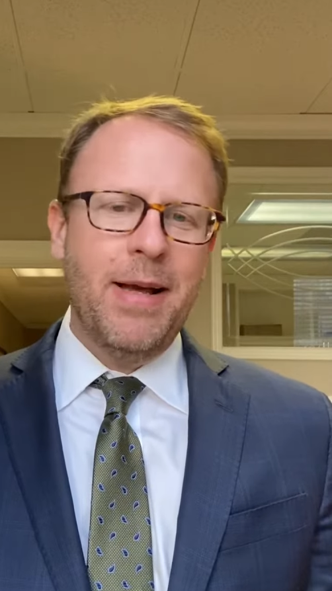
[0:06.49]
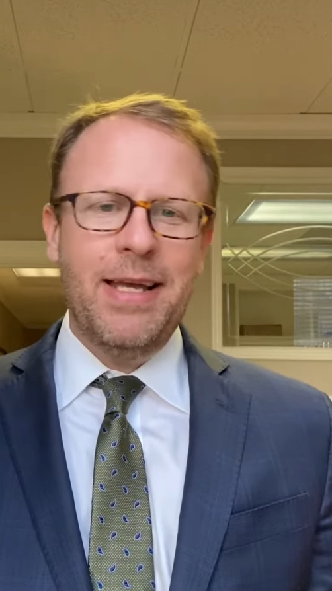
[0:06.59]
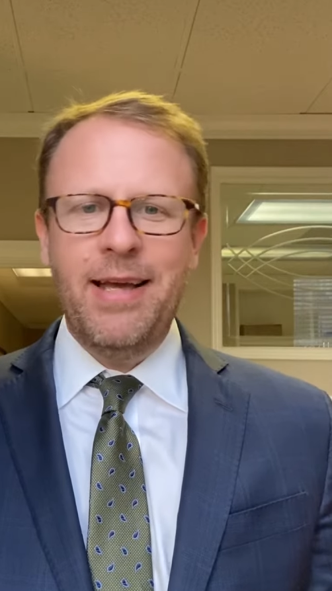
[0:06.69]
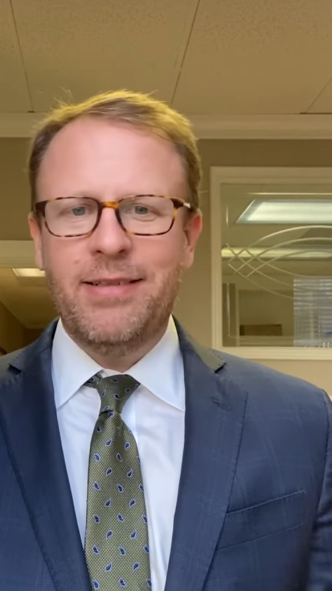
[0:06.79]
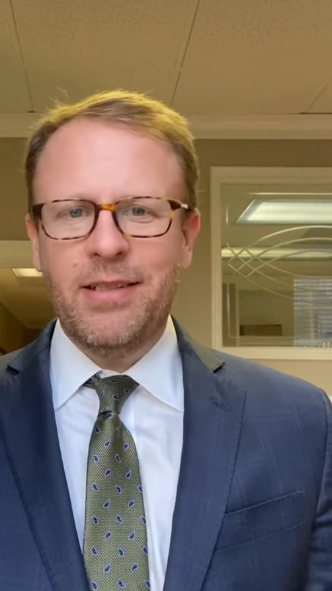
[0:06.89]
My
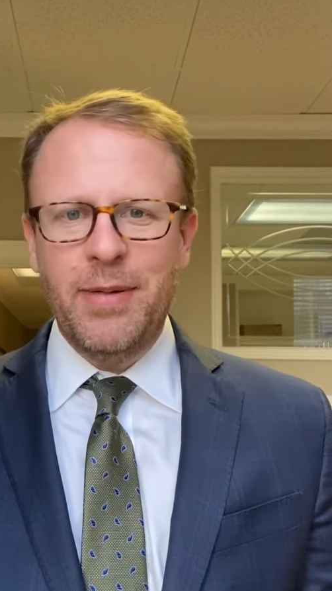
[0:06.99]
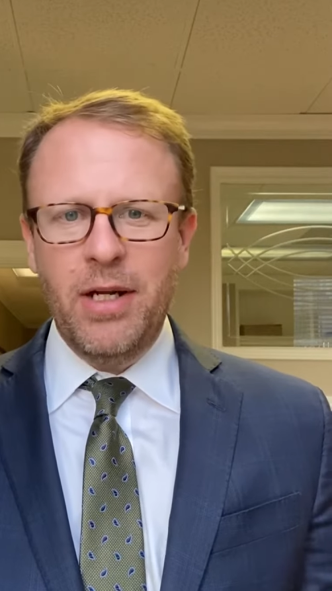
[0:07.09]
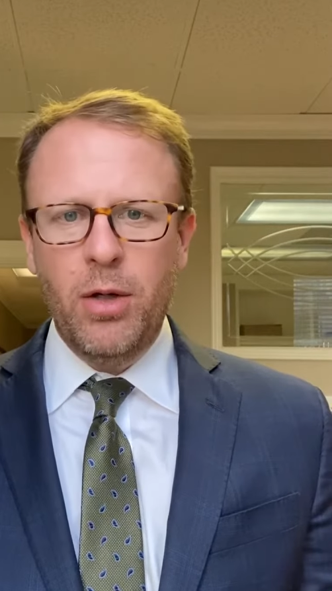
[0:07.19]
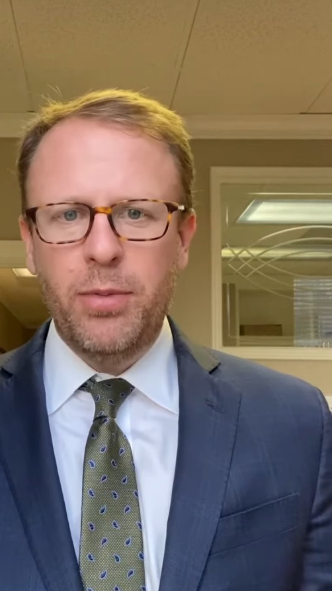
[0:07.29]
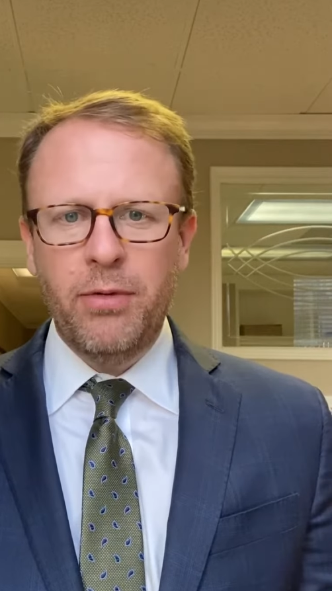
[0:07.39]
case has been
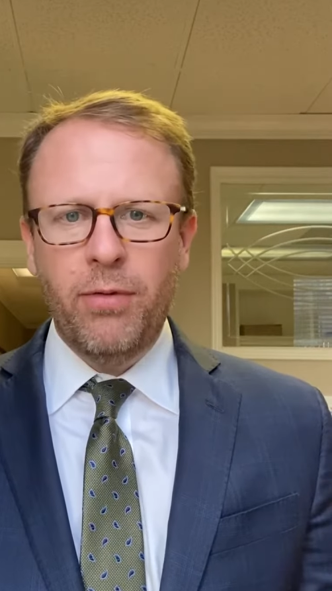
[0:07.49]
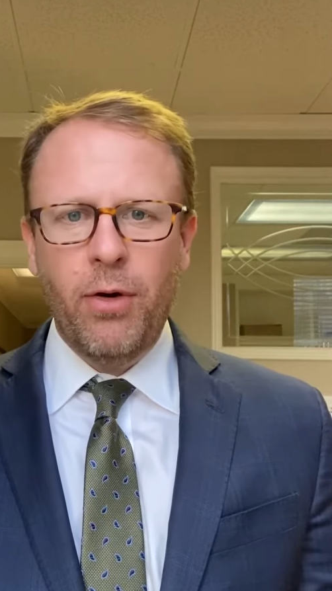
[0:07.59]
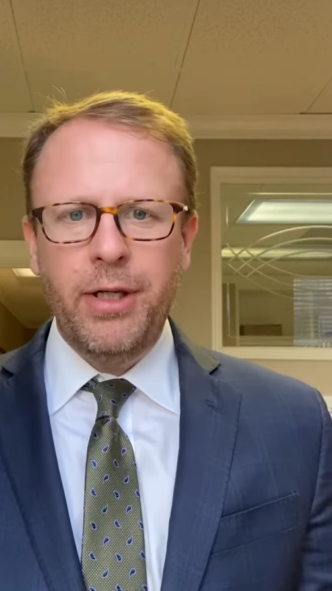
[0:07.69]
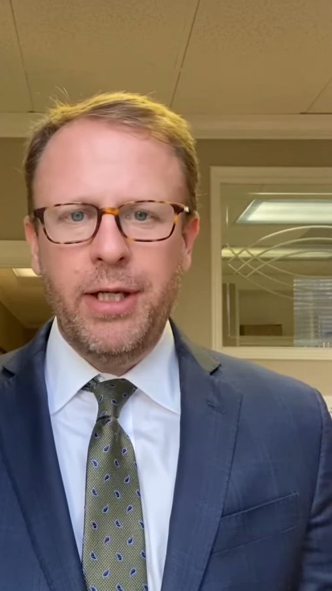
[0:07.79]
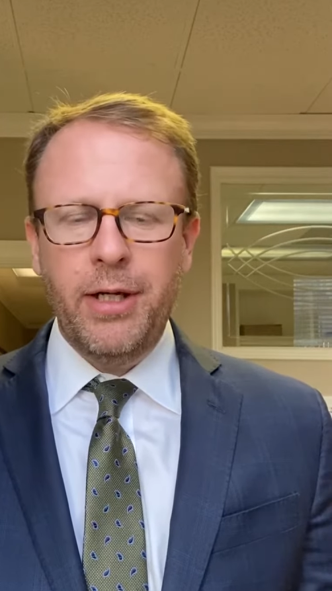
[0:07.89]
open
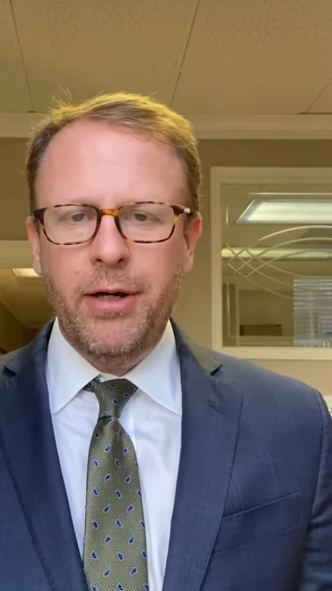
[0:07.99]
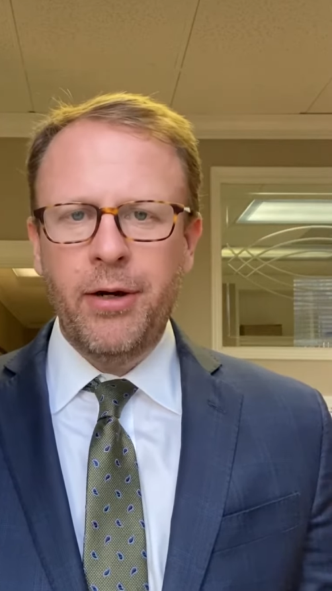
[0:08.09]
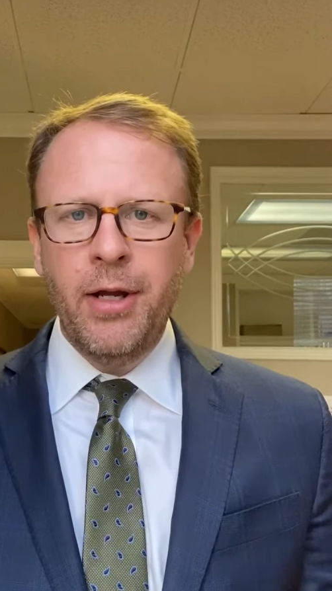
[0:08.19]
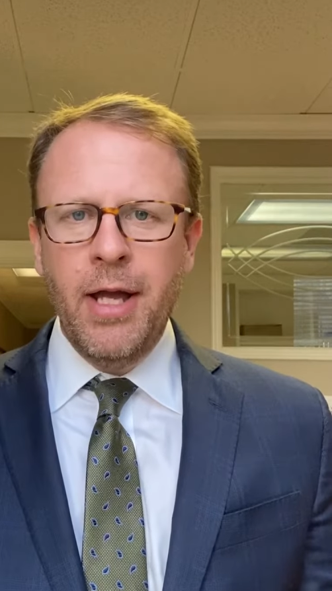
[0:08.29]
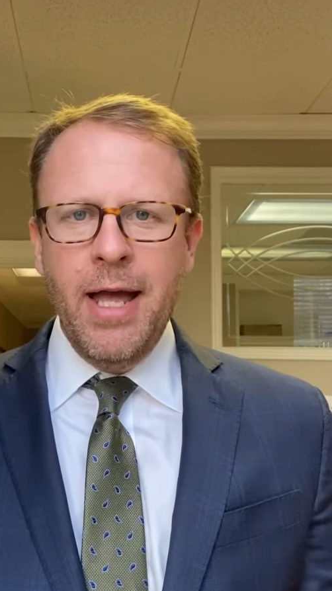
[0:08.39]
for a
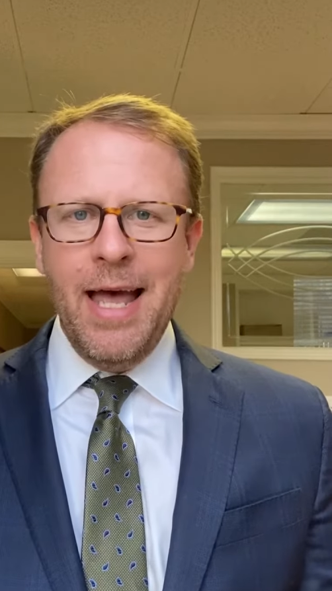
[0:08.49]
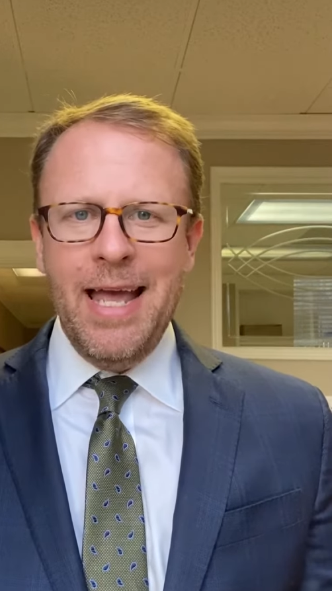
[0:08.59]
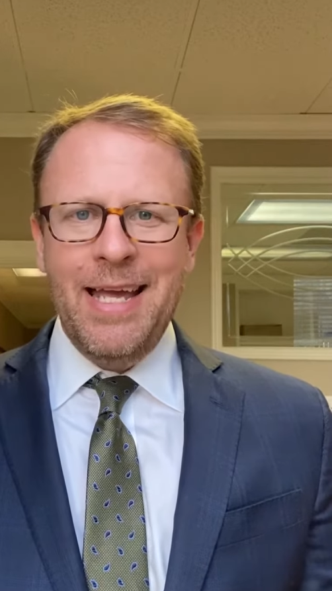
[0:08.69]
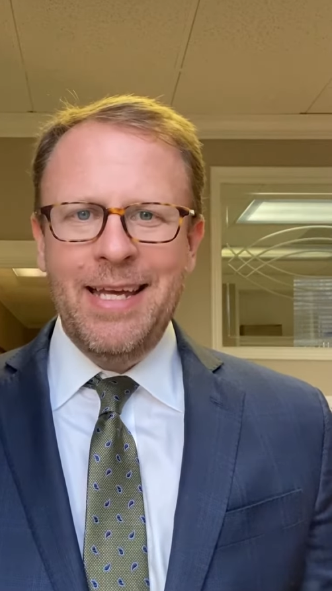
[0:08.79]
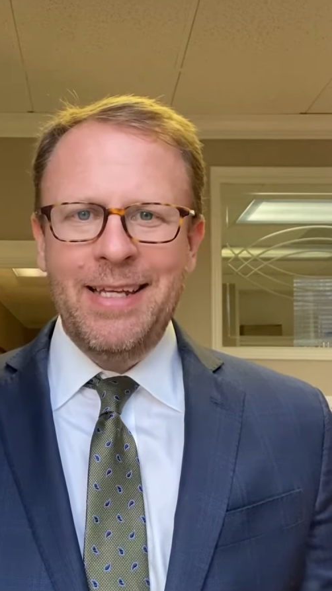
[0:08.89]
year
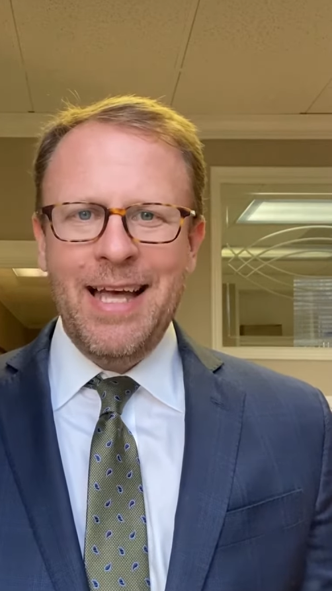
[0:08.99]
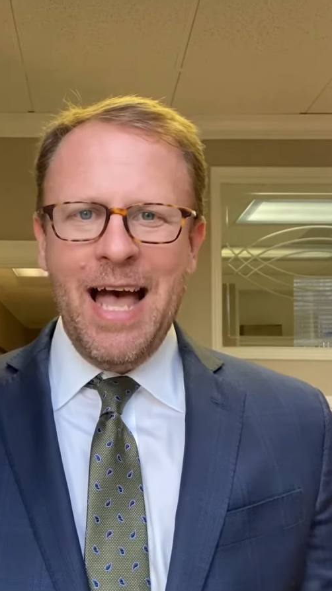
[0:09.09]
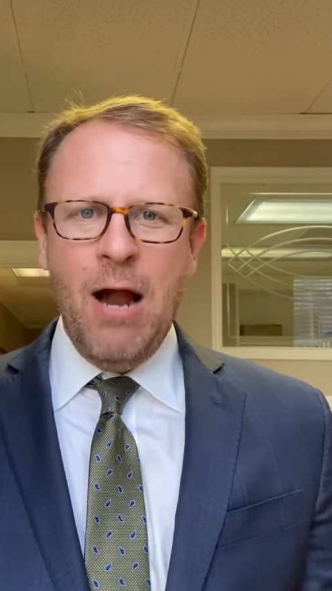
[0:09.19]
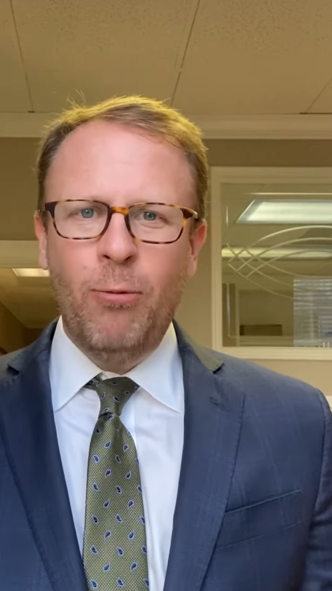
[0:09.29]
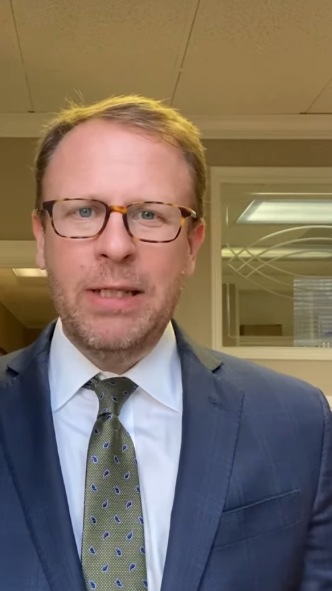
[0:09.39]
and
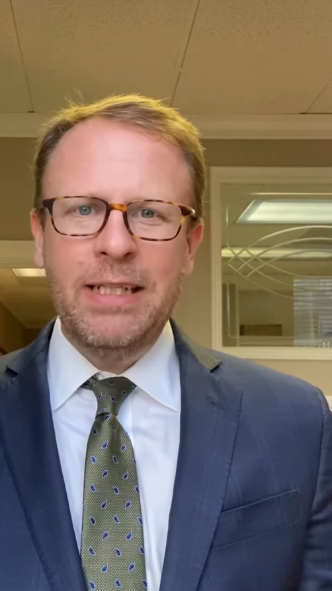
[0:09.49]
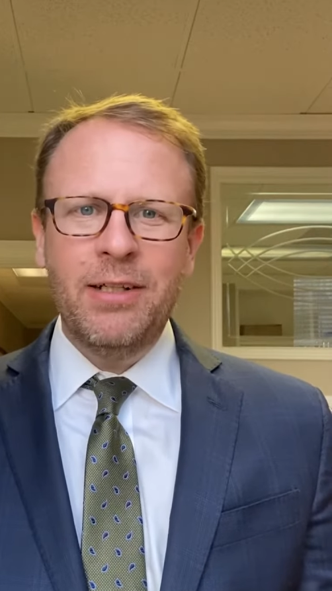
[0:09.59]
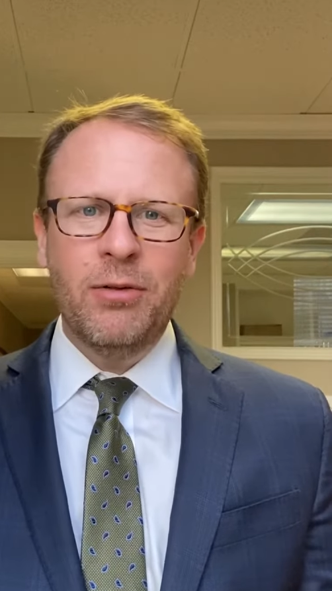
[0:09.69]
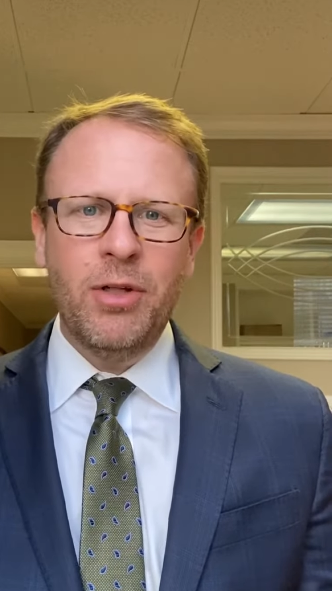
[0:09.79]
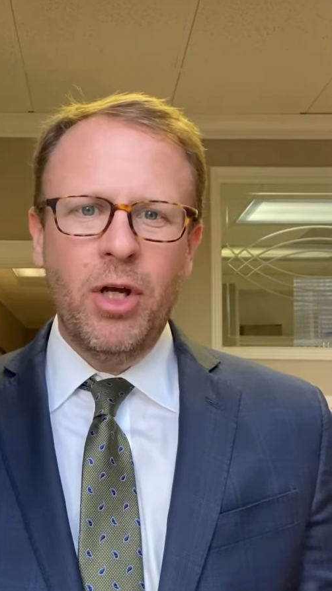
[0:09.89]
I really
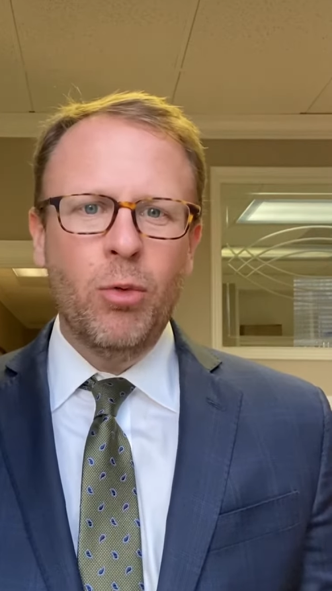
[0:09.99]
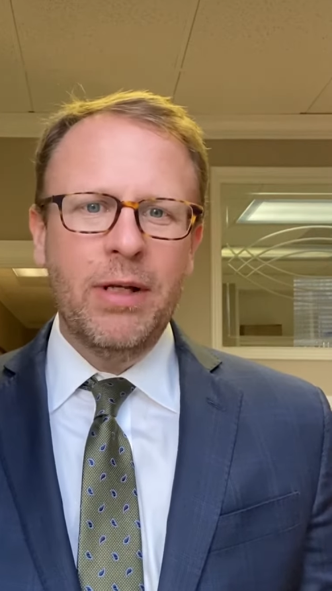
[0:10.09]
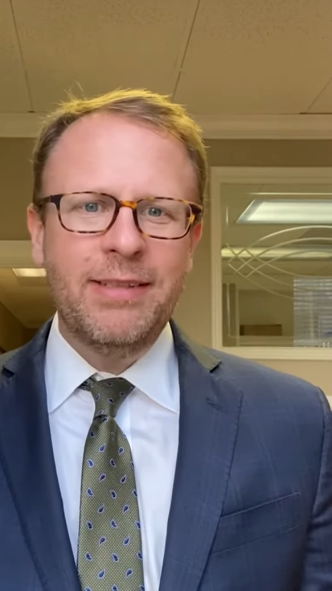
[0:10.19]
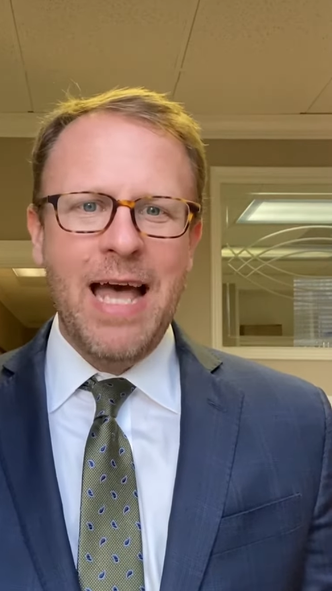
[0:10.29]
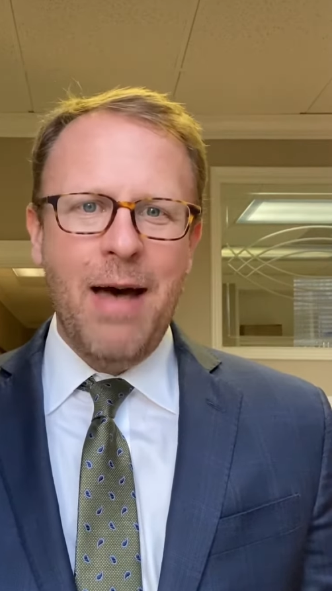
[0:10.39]
don't know
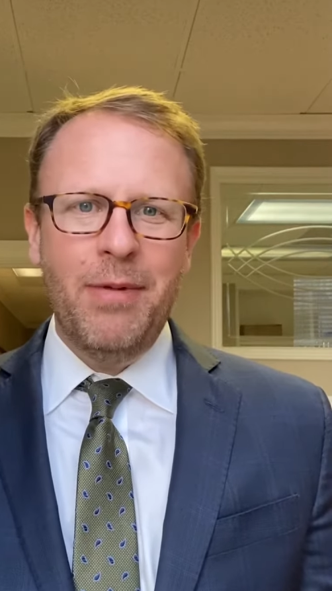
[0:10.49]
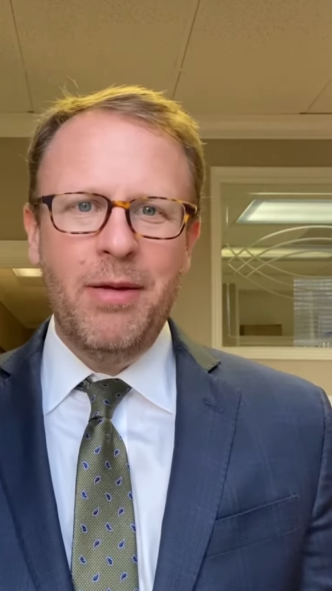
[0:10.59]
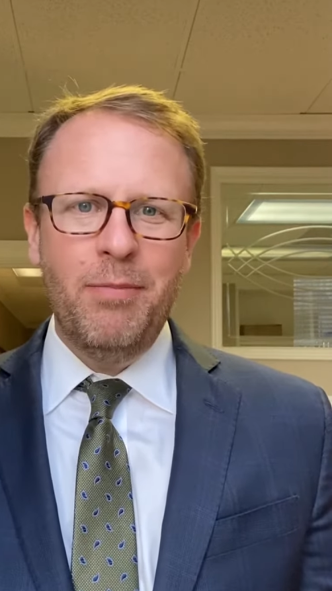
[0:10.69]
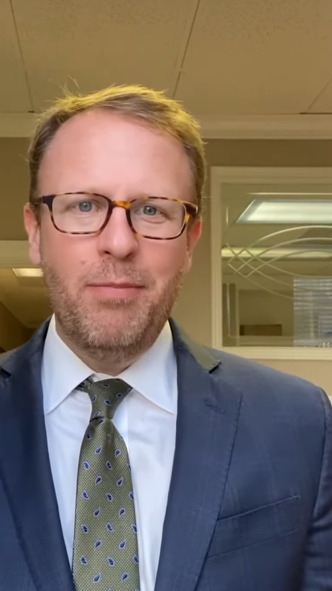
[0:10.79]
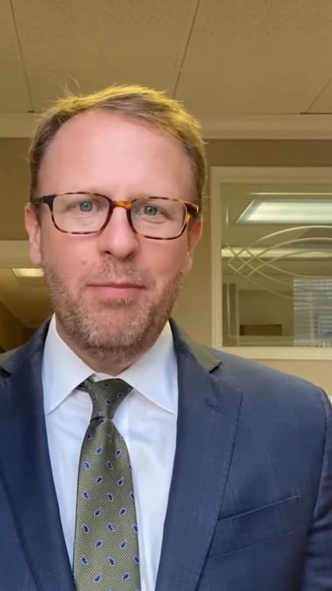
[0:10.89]
what's
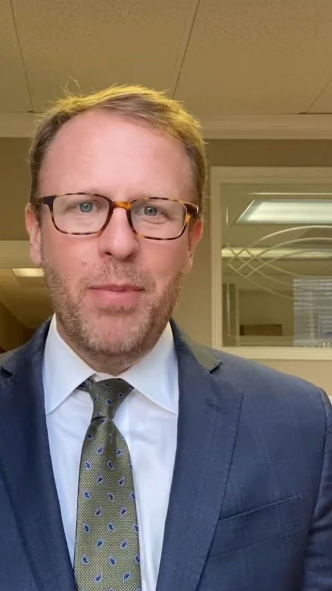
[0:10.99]
happening,